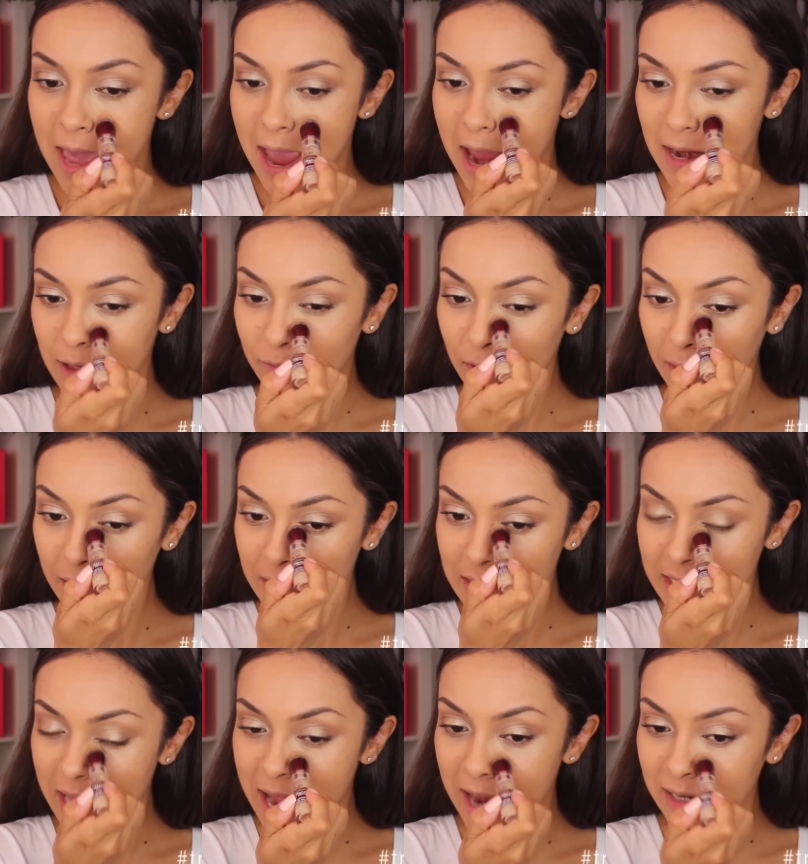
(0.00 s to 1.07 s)
And I feel like
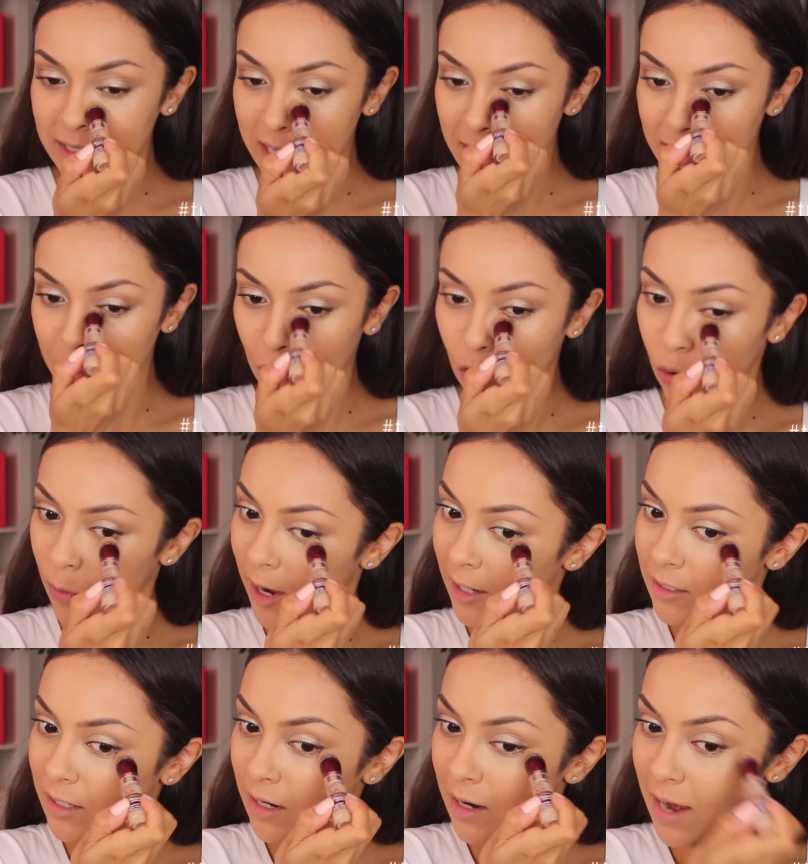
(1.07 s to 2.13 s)
this acts as a
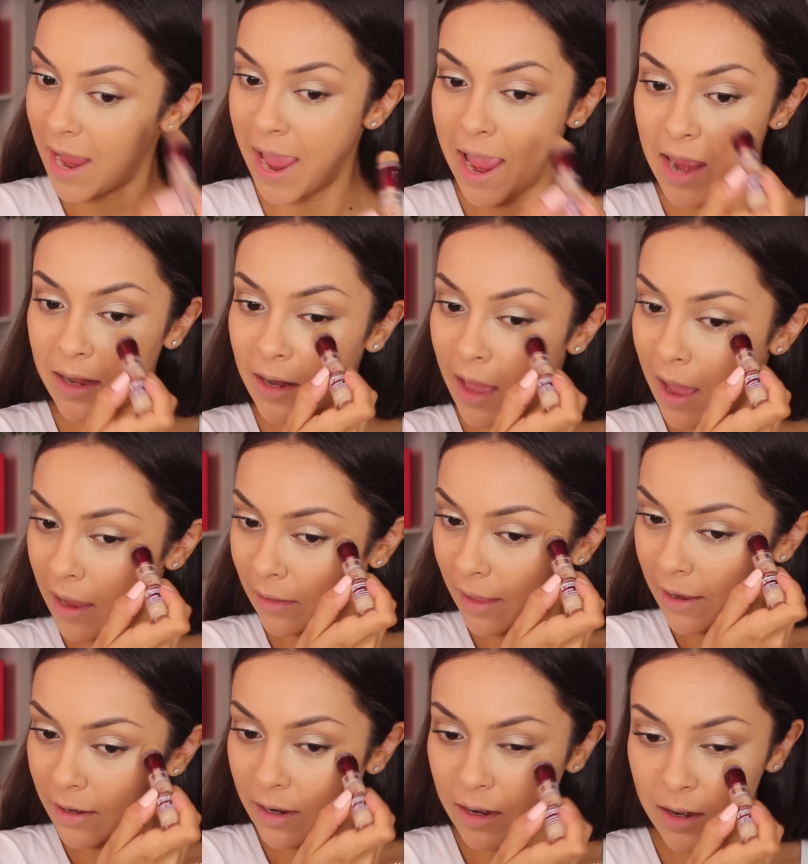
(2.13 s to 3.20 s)
corrector and a
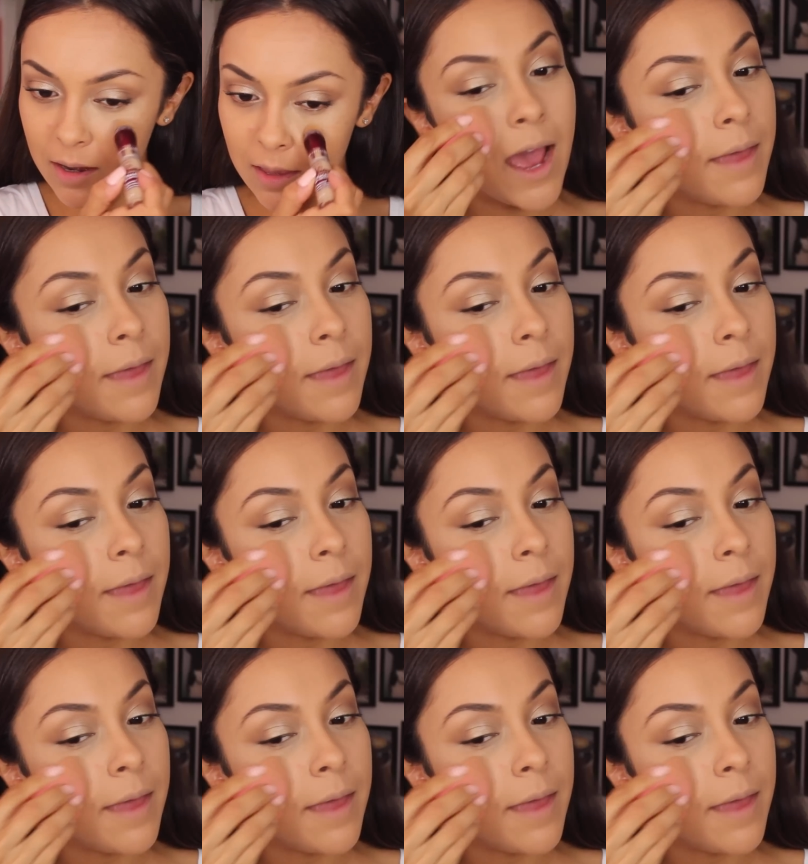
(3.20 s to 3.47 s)
highlighter.